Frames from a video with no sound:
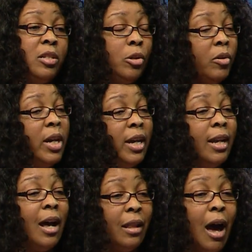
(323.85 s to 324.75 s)
So you can
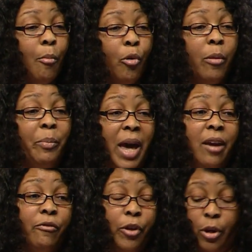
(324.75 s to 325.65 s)
get a lot more bang
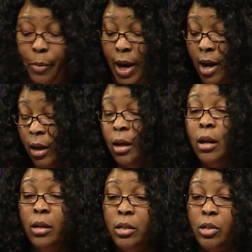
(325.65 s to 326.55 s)
for your buck,
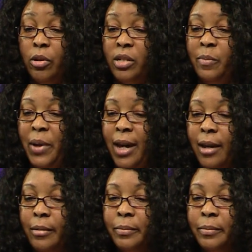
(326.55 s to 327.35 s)
so to speak.